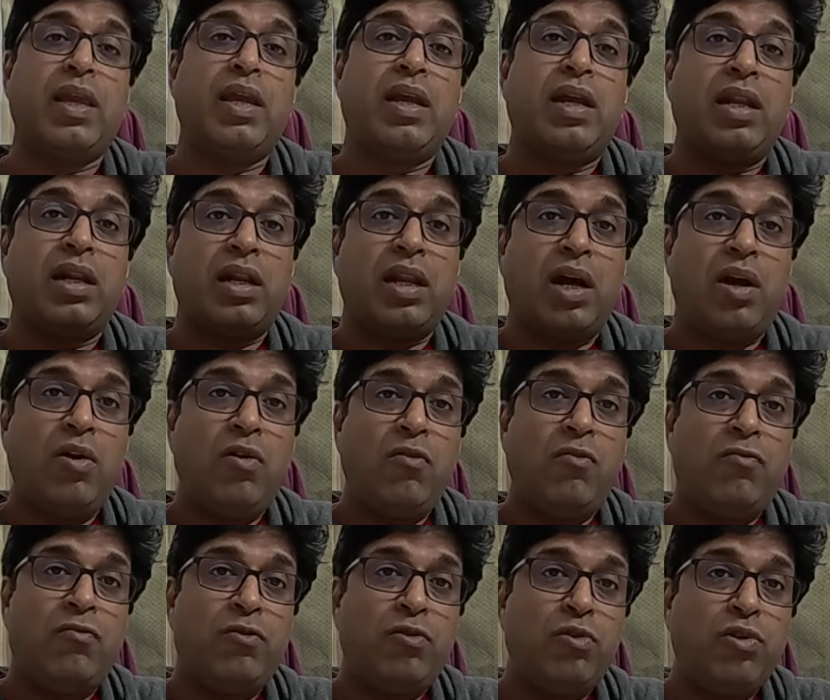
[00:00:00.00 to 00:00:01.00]
Now,
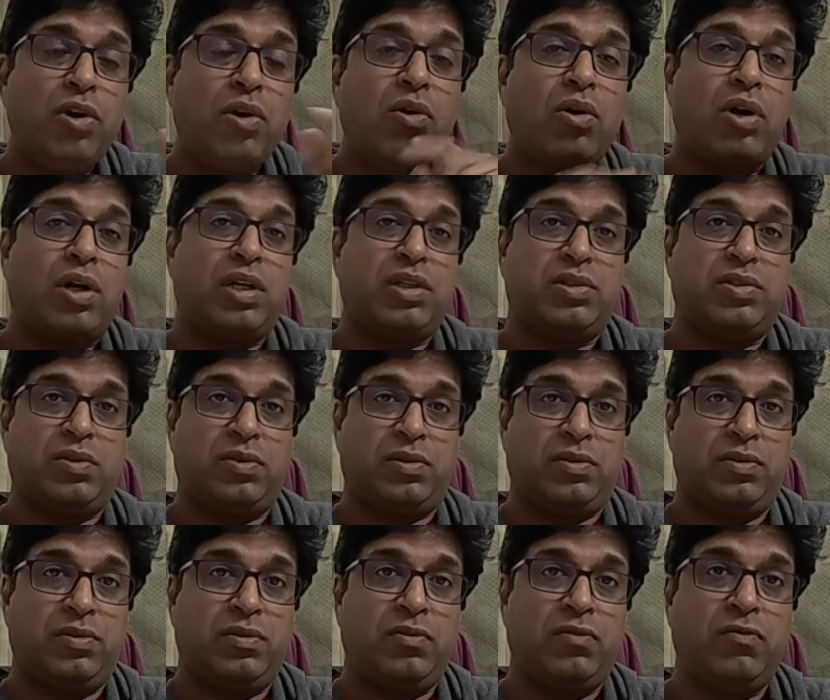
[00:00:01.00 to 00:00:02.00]

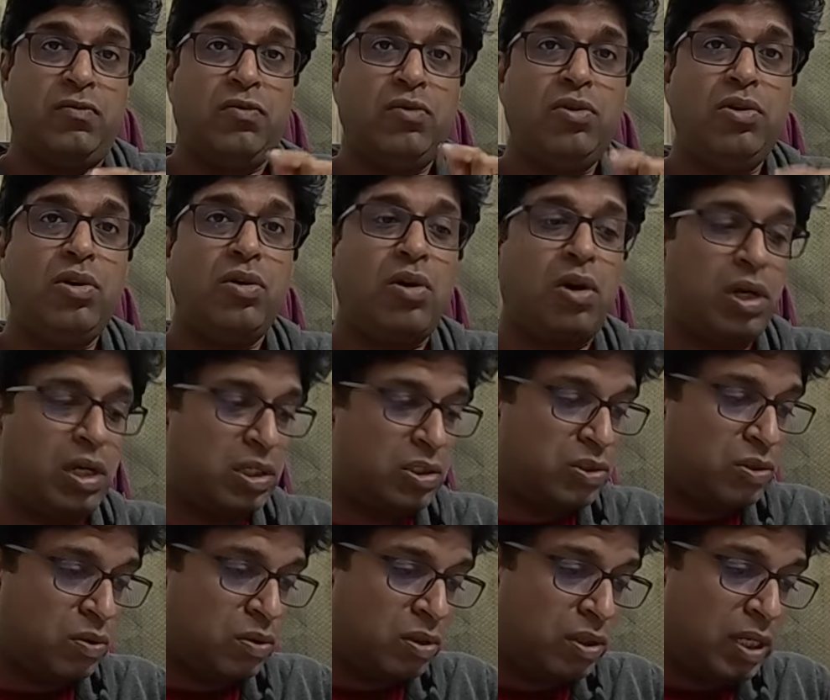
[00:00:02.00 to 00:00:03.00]

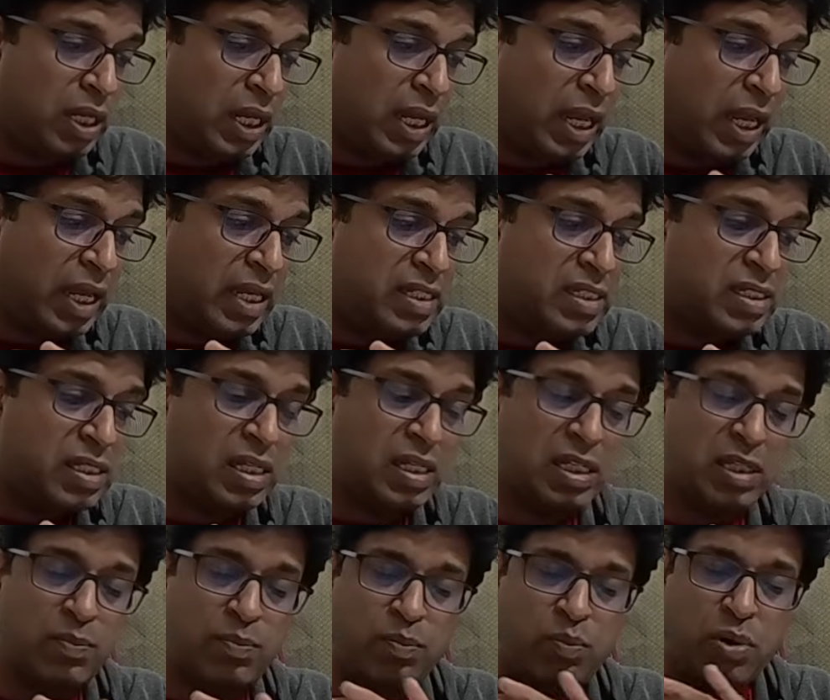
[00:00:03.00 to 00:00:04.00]
fludrocortisone
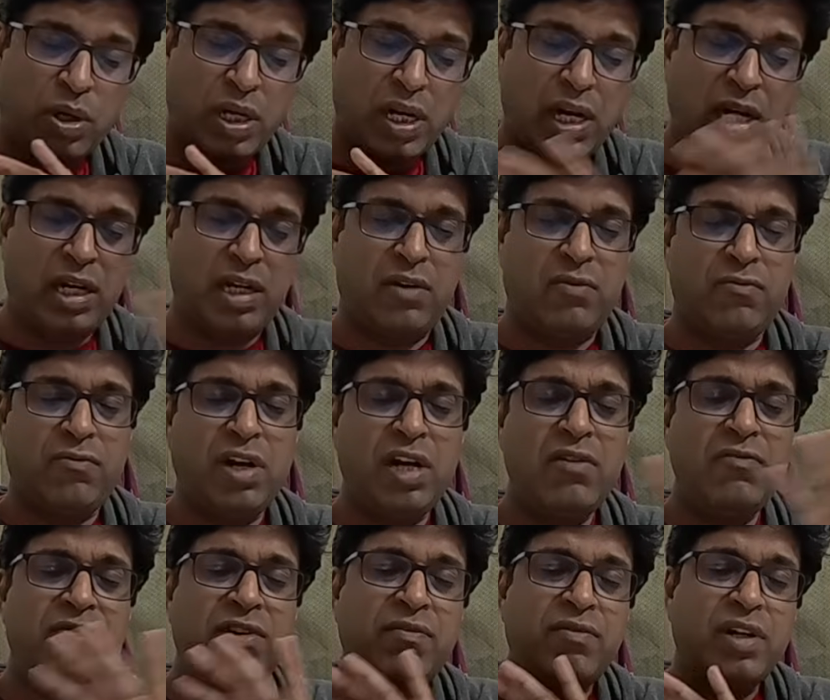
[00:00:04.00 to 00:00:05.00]
has potent
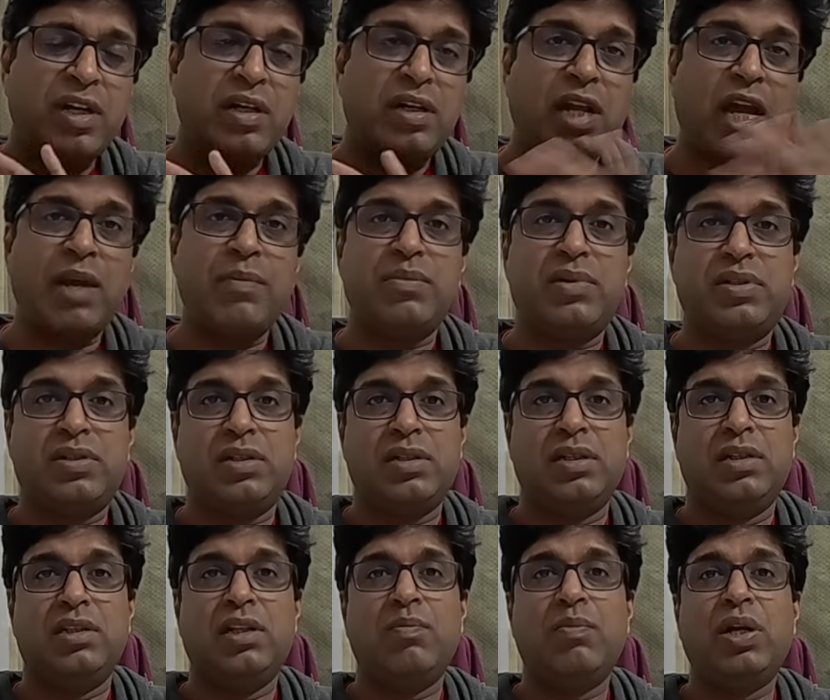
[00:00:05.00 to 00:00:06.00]
150 times
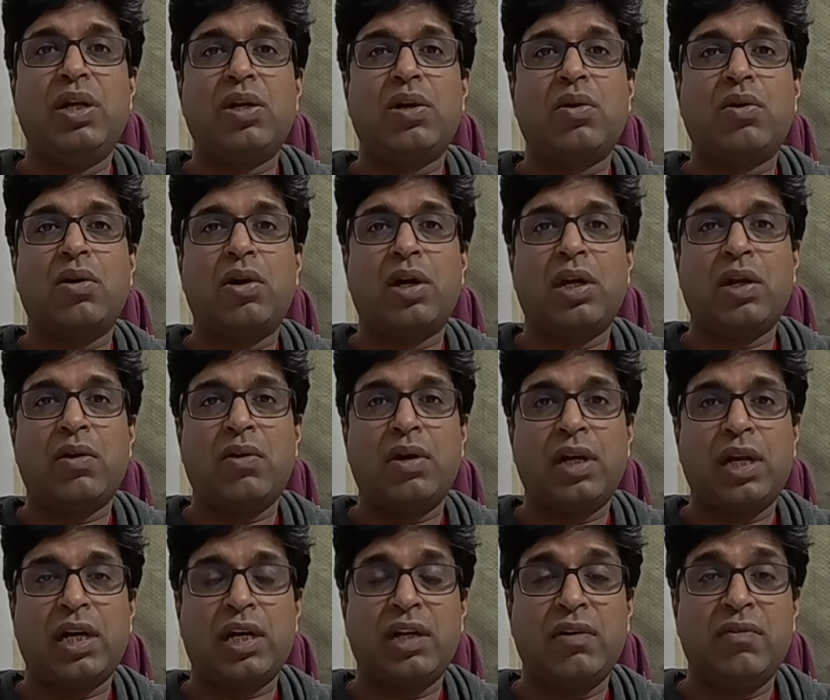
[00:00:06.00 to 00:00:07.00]
the mineralocorticoid
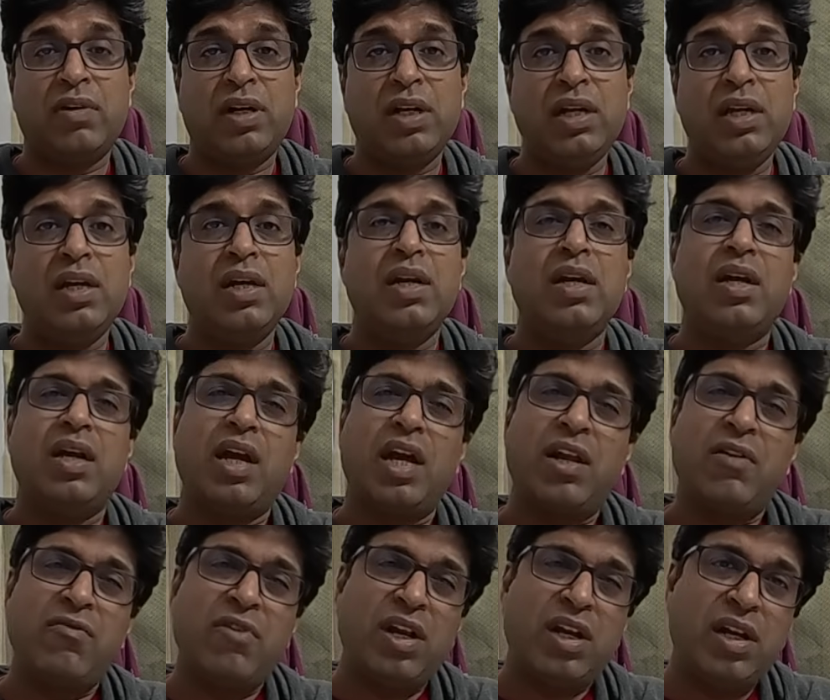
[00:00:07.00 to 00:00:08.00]
activity
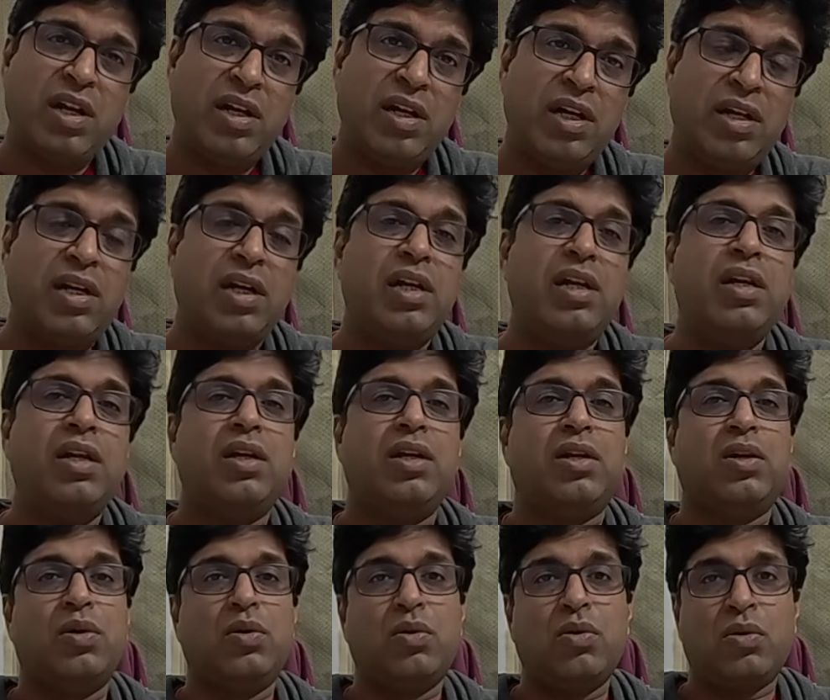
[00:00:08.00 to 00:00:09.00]
and very little
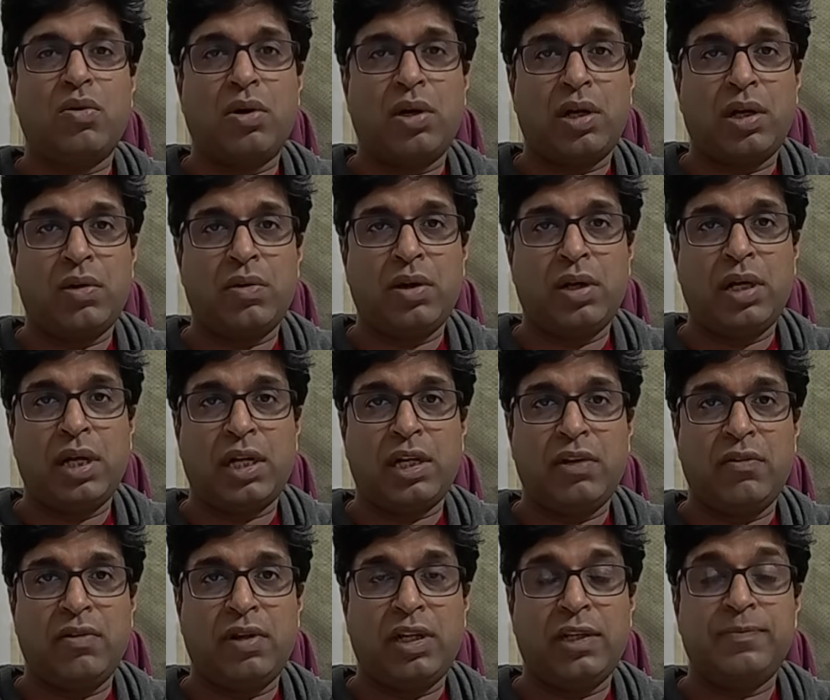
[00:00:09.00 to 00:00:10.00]
glucocorticoid
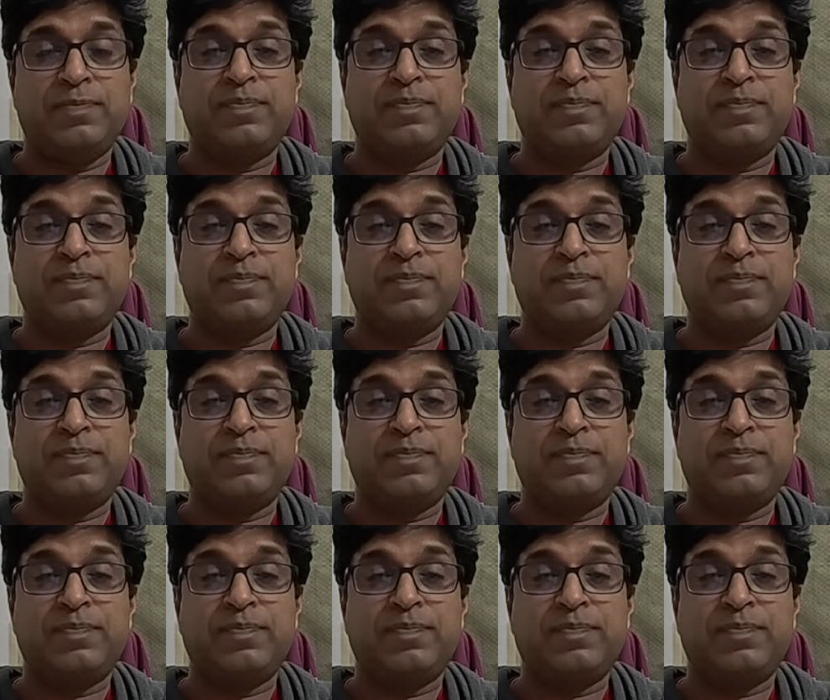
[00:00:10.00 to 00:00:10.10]
activity.